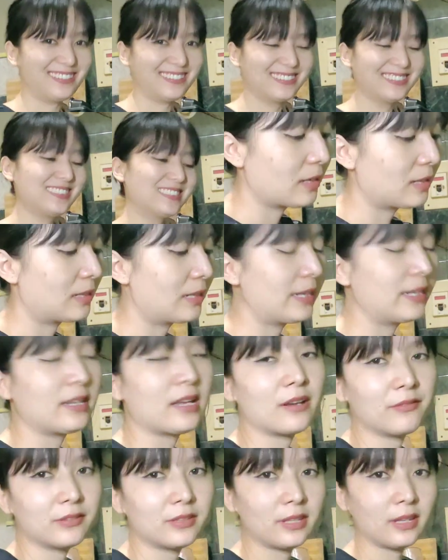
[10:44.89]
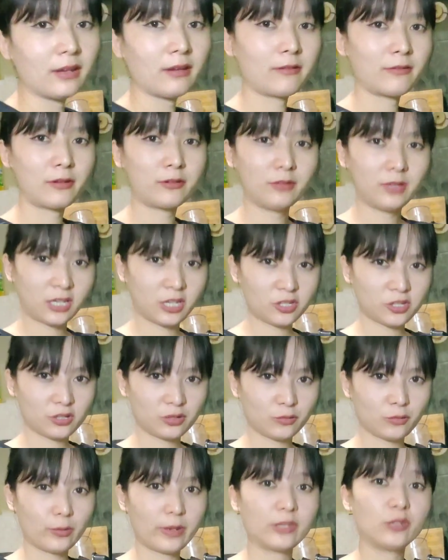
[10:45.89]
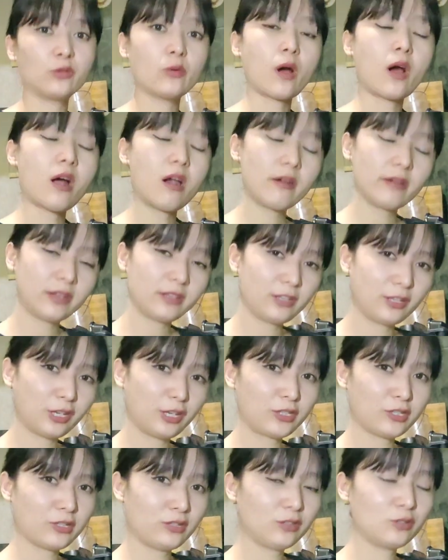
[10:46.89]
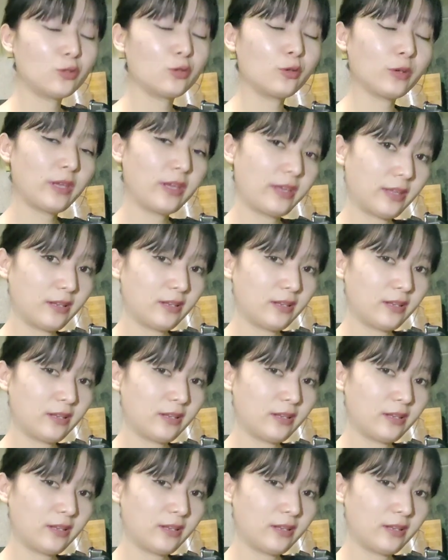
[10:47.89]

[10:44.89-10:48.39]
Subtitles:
So clean everything around the kitchen when you are in the kitchen cooking it.